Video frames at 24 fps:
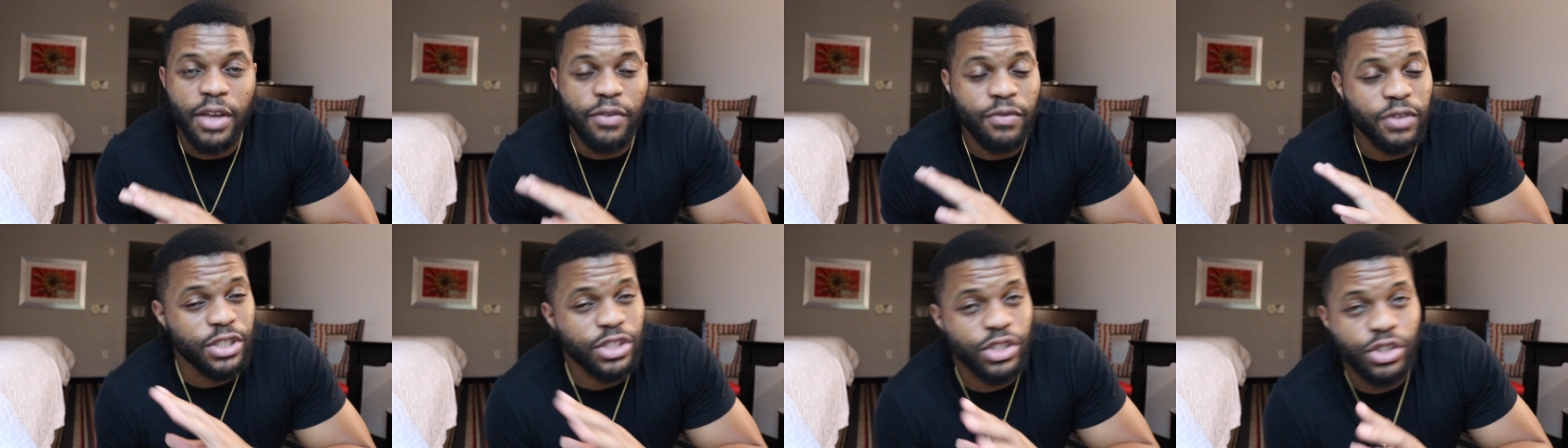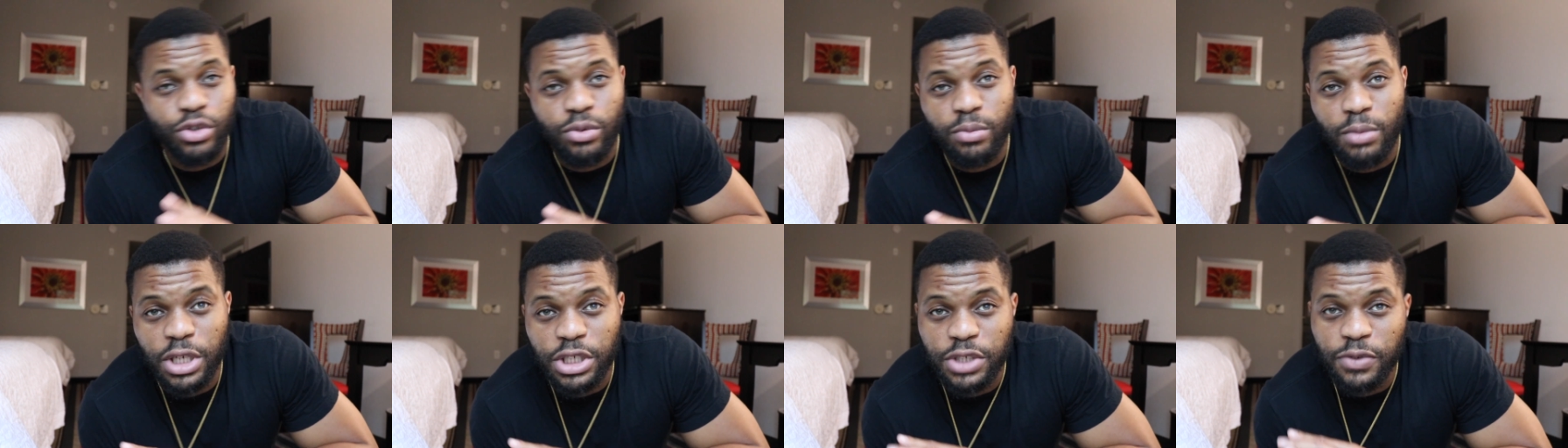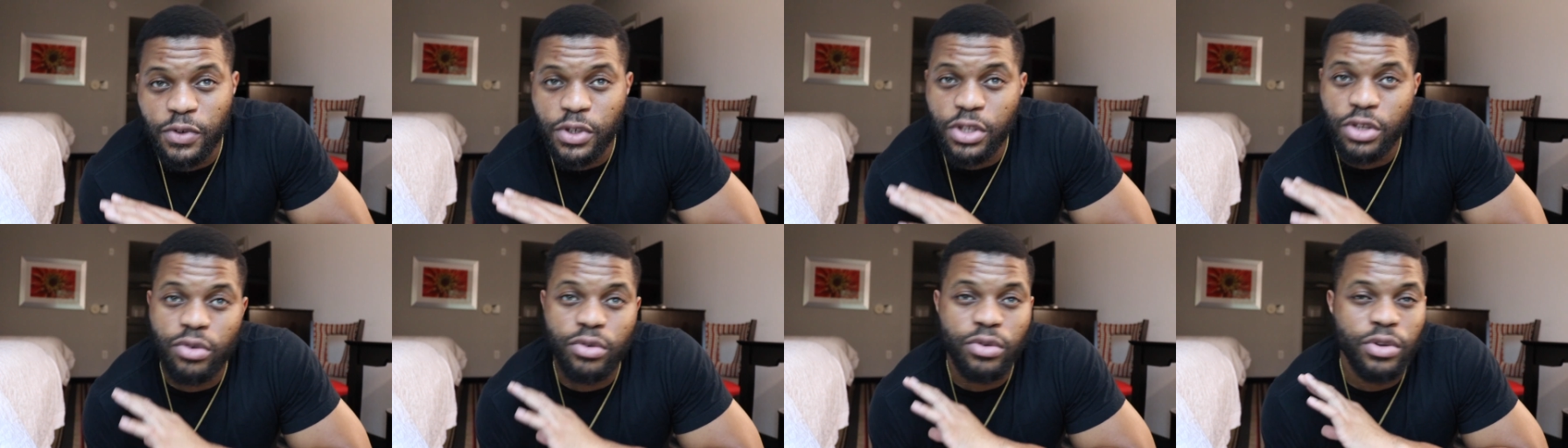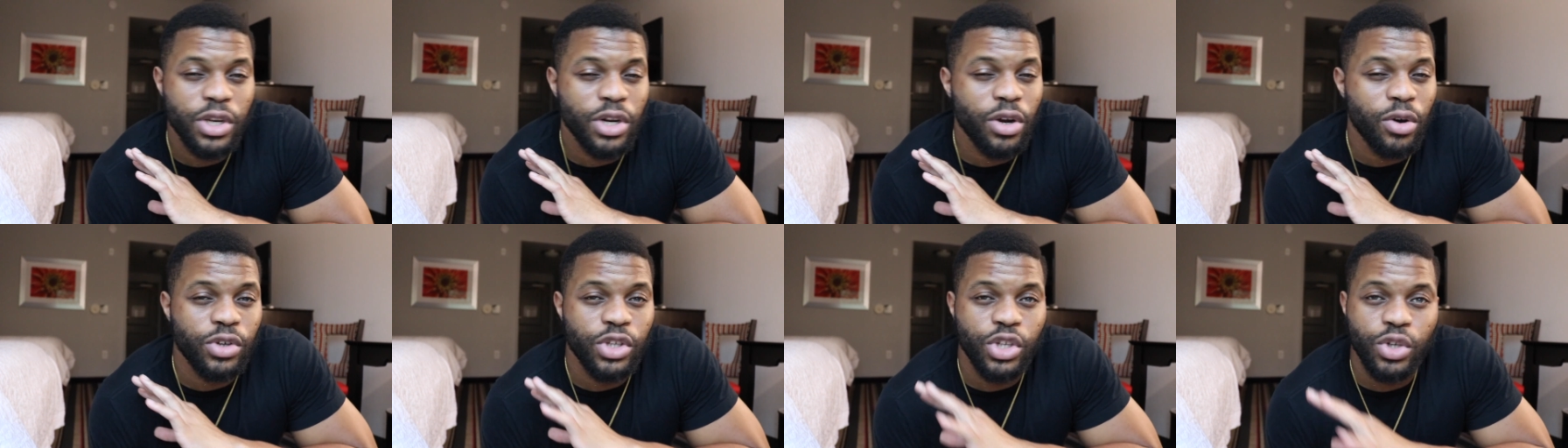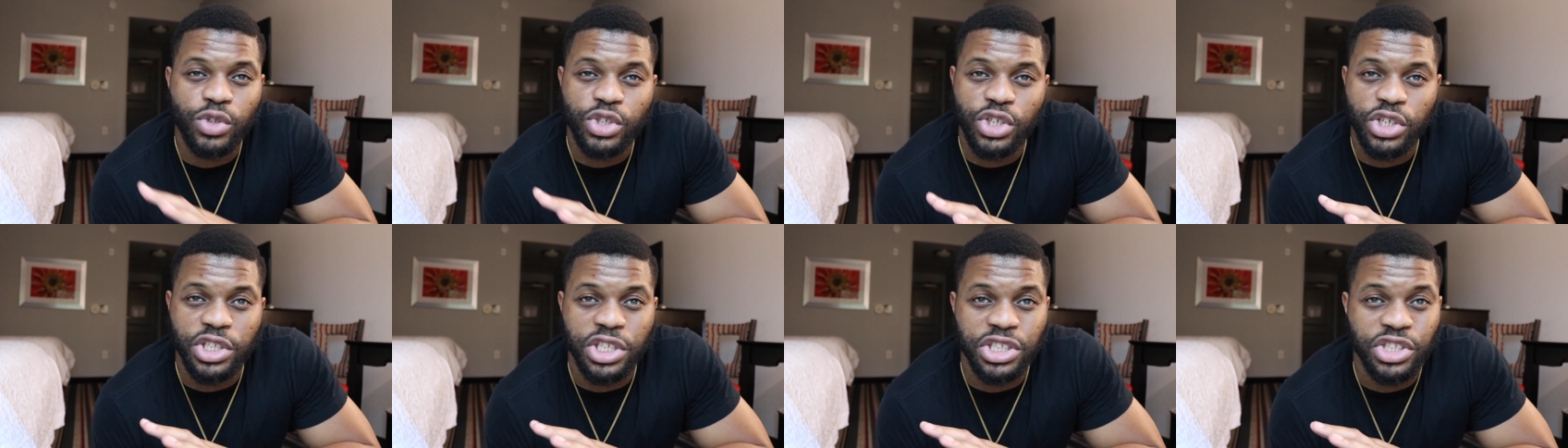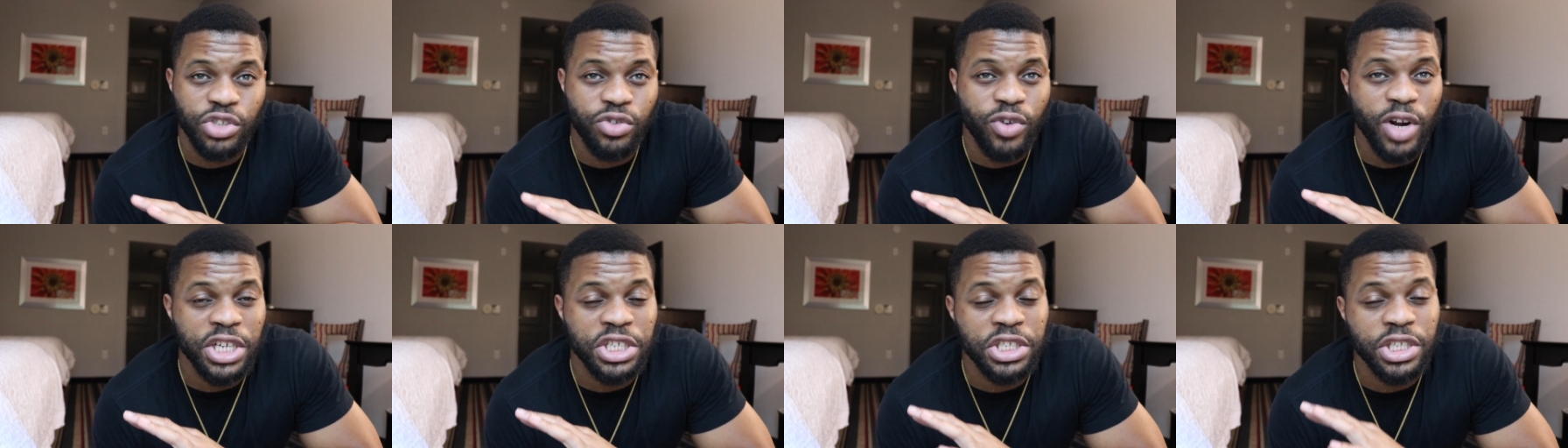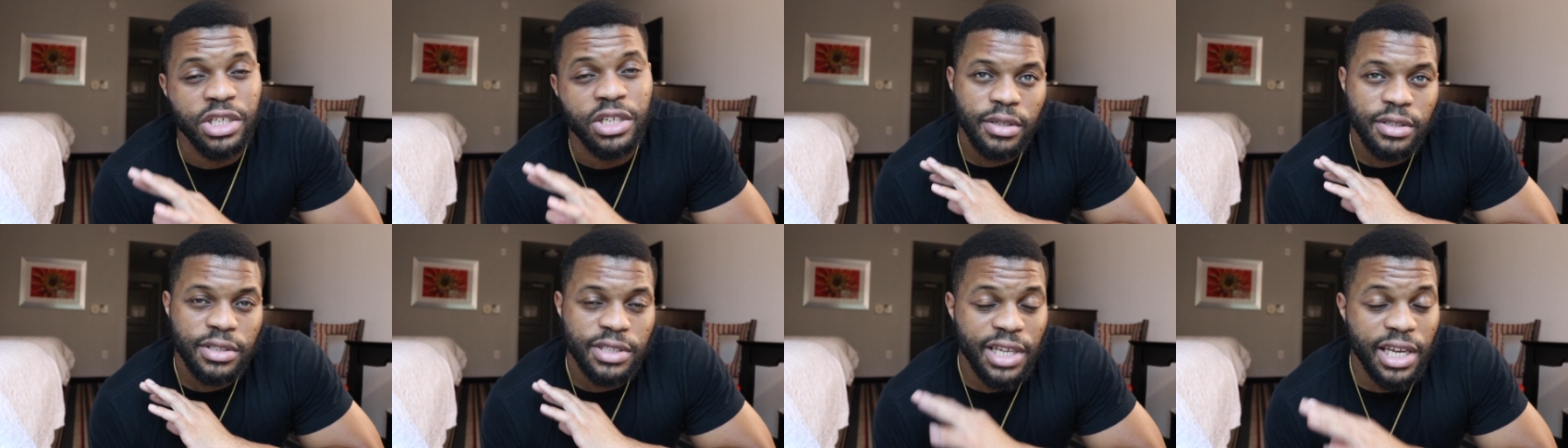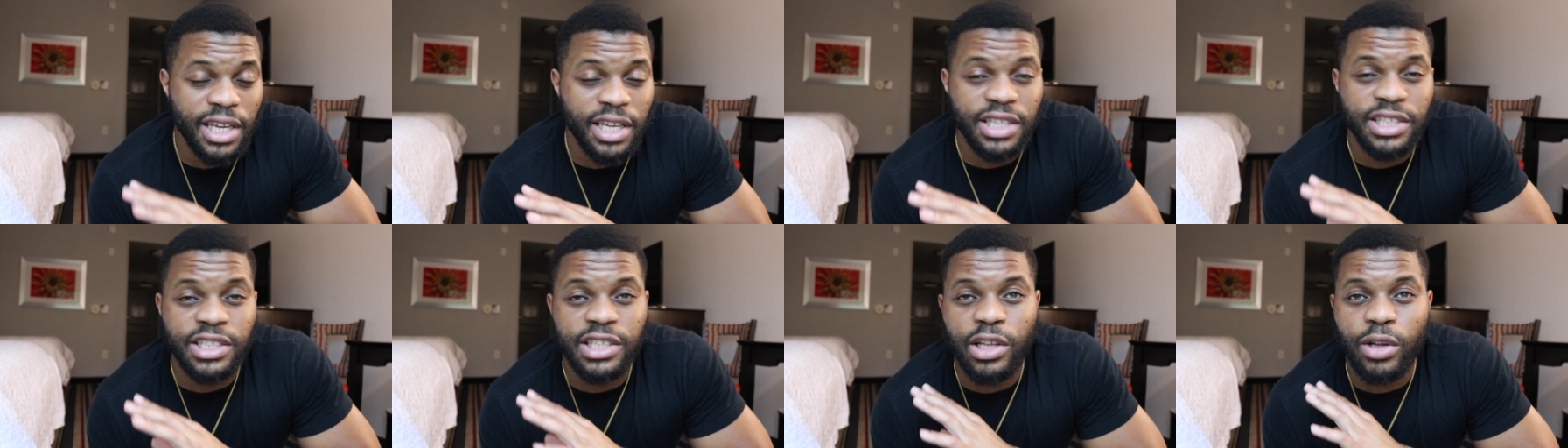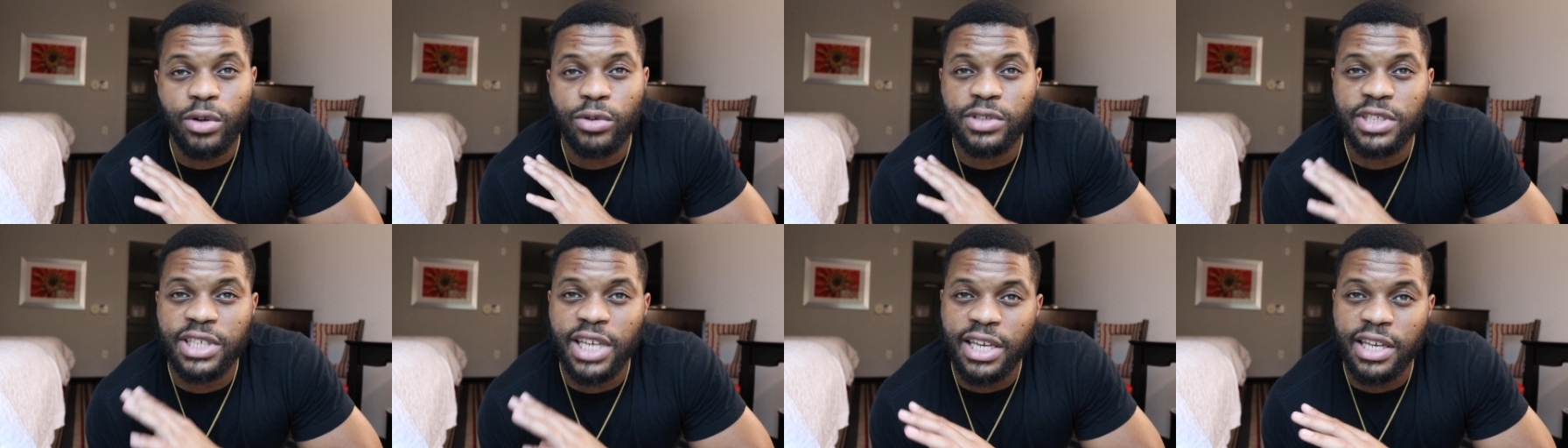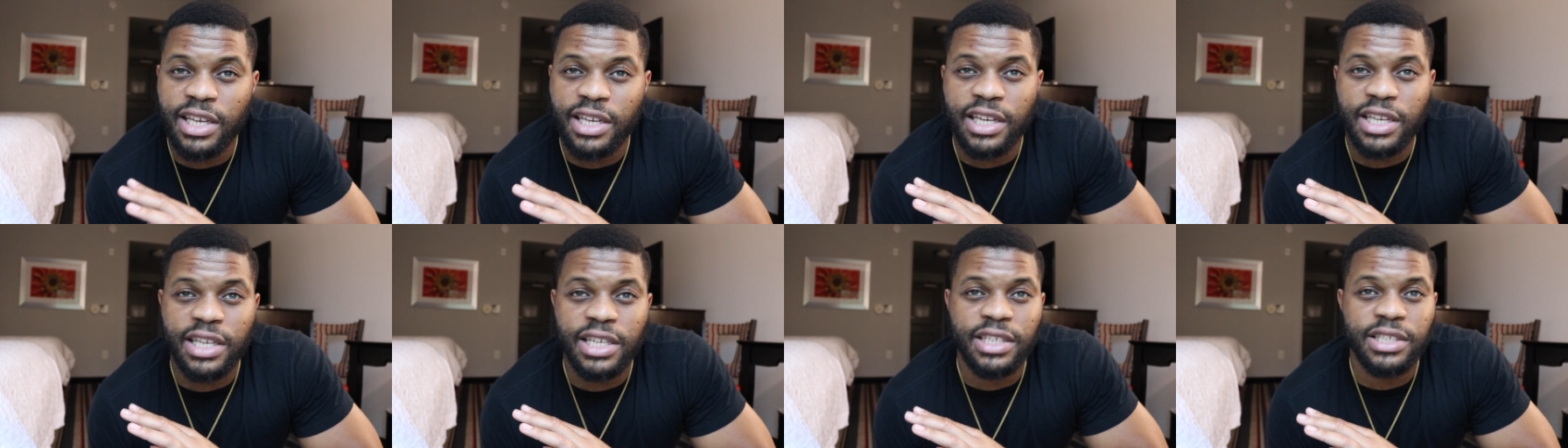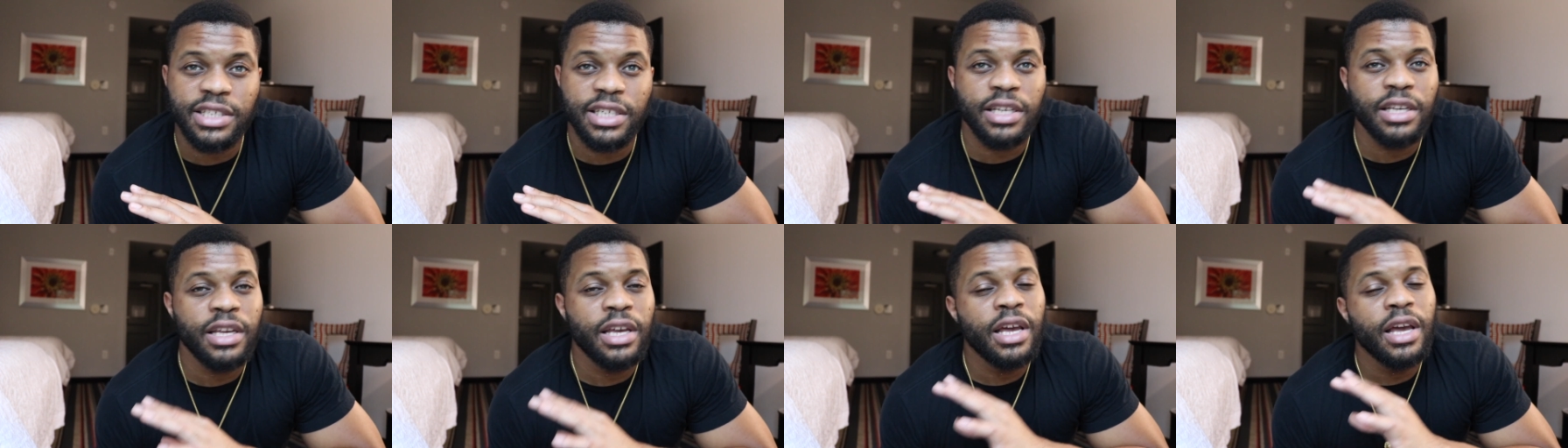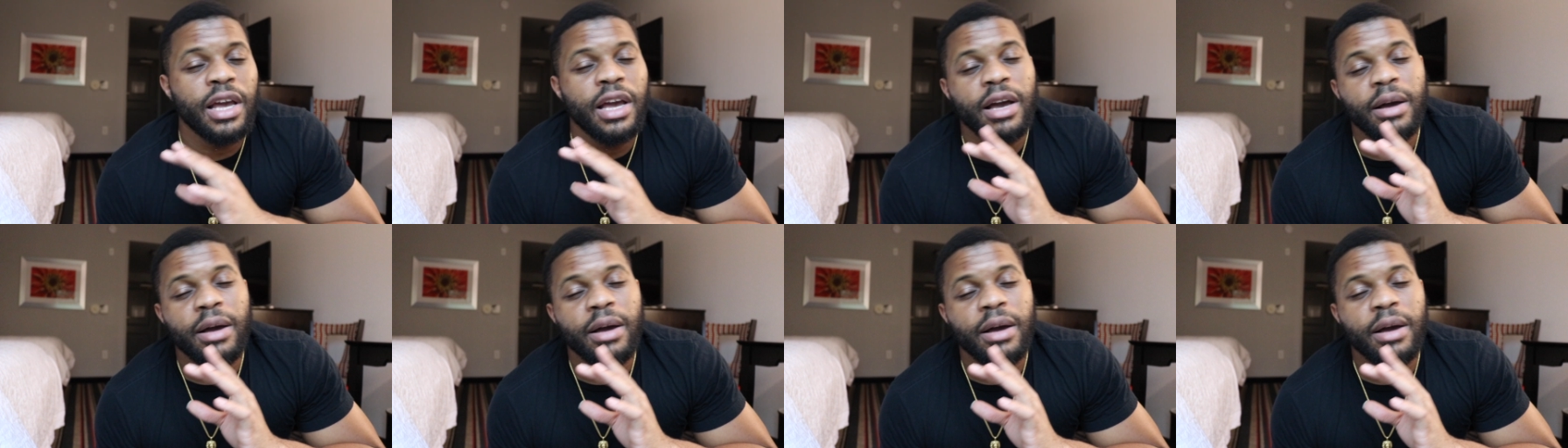If it's too much for you, you know, use your discretion. Take it slow, take it easy.